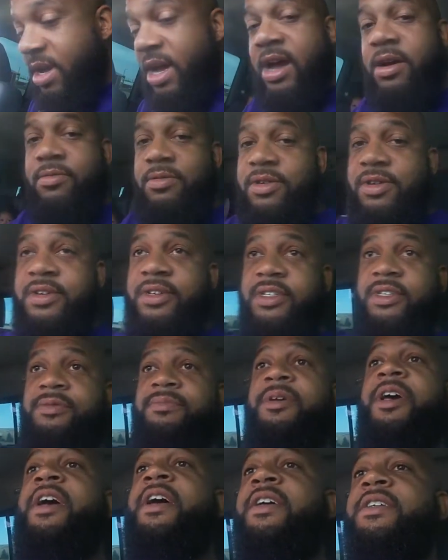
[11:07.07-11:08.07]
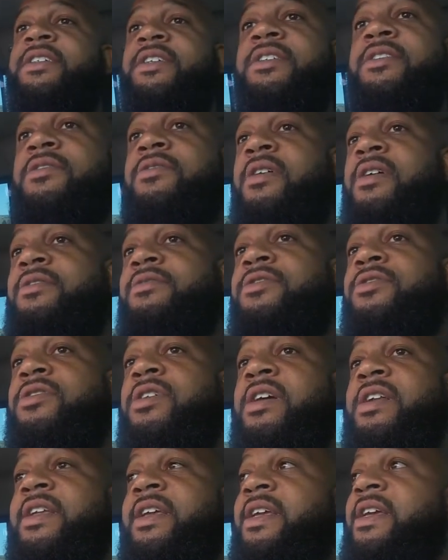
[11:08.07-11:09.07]
I was smashing though. I was
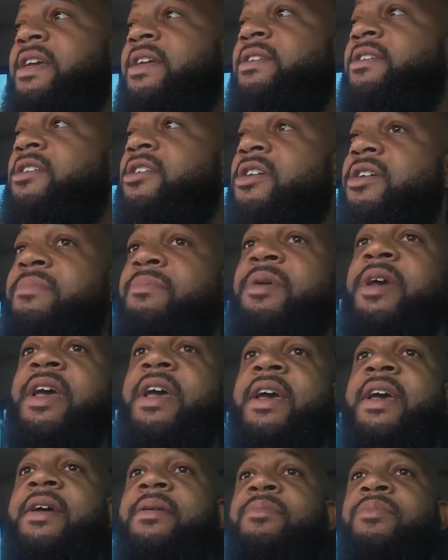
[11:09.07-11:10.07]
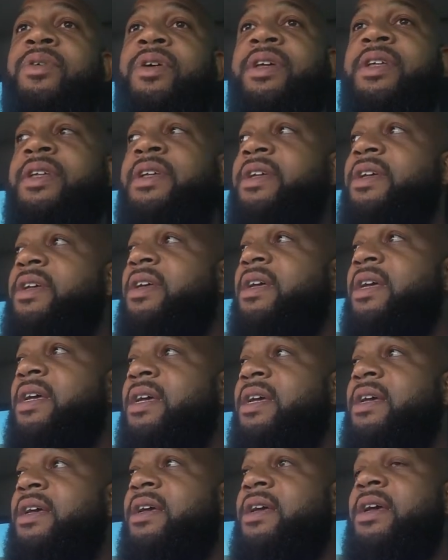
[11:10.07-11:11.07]
trying to get there, man. But
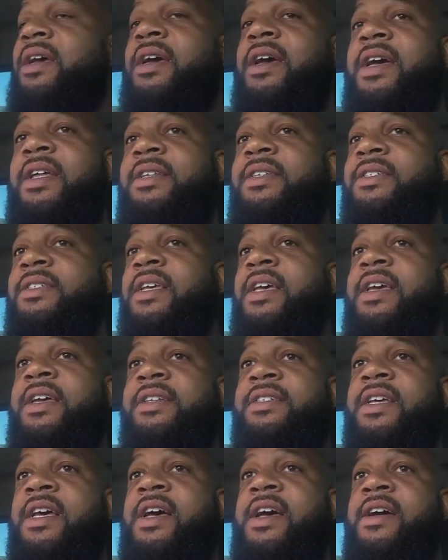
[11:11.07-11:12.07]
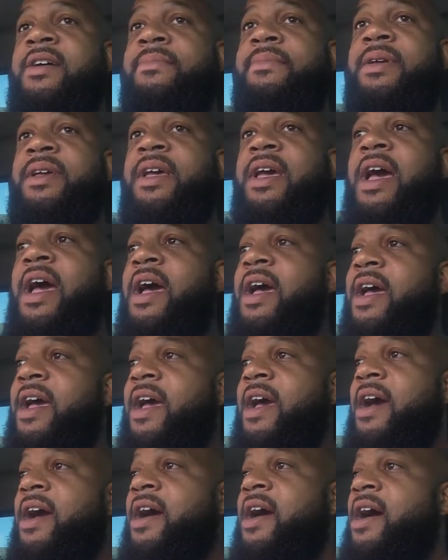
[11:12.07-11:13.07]
at the same time,
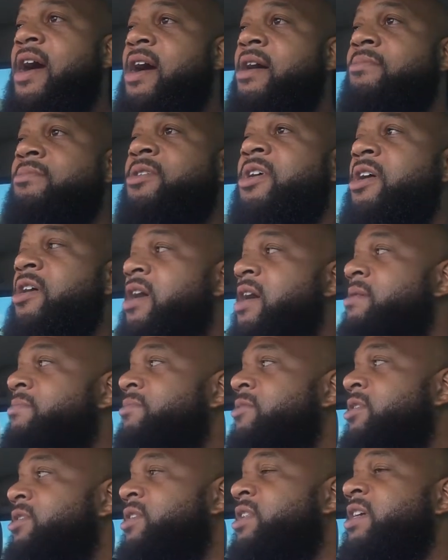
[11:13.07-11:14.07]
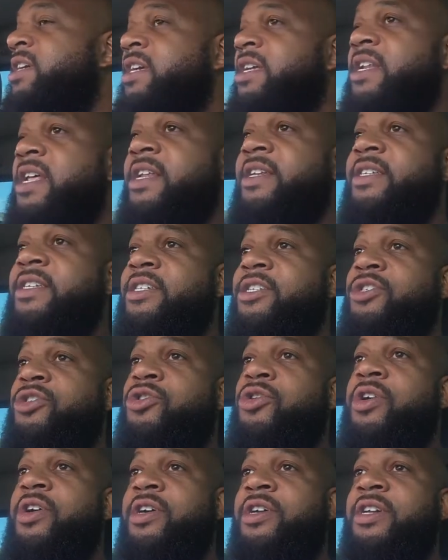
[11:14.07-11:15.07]
I'm I'm looking at this
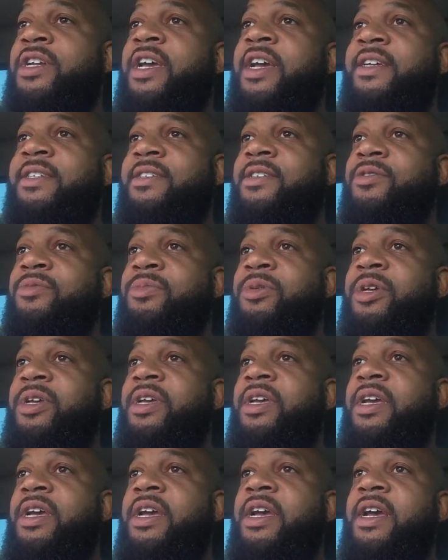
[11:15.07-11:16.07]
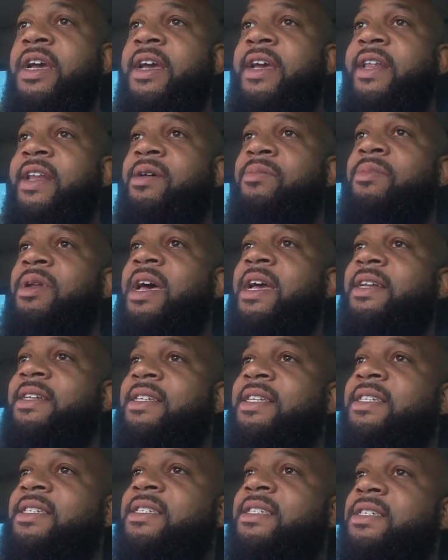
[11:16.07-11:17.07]
truck next to me, and I'm like,
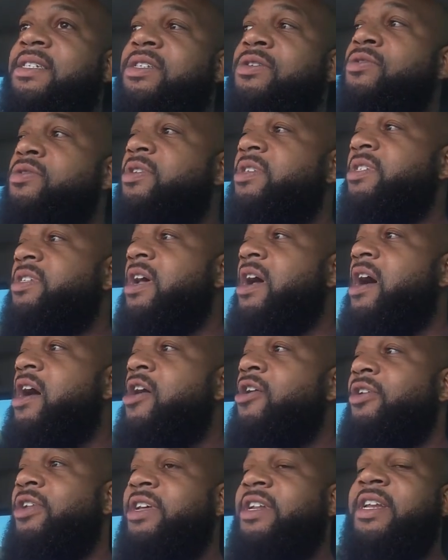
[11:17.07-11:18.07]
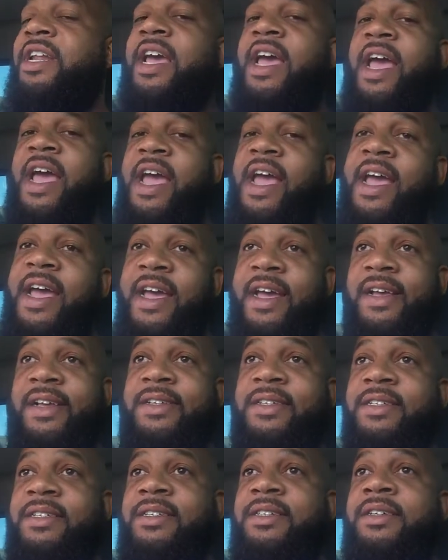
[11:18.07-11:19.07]
this dude is hauling
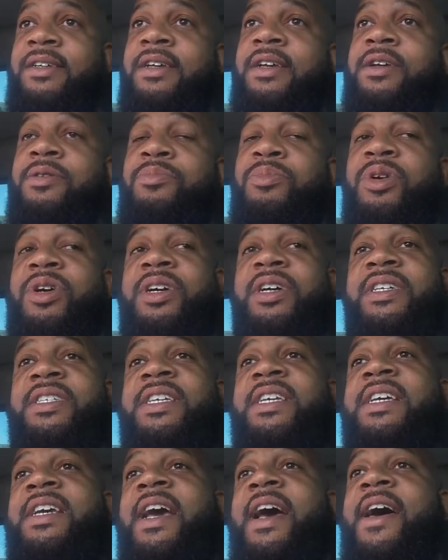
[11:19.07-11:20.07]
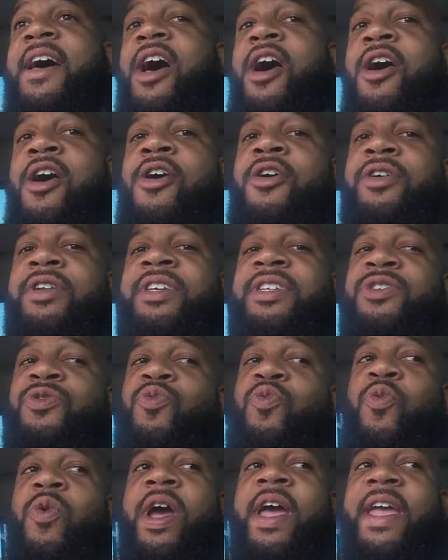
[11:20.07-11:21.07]
ass because he got all this
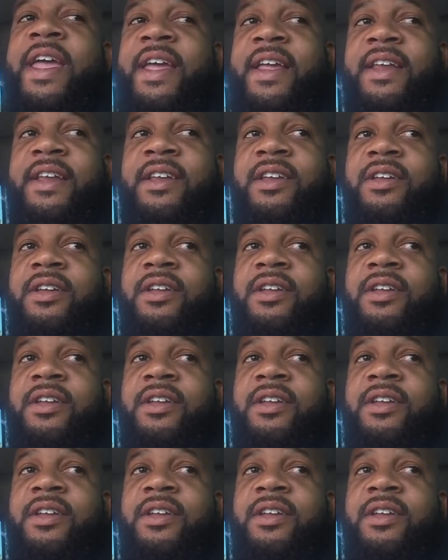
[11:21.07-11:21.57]
weight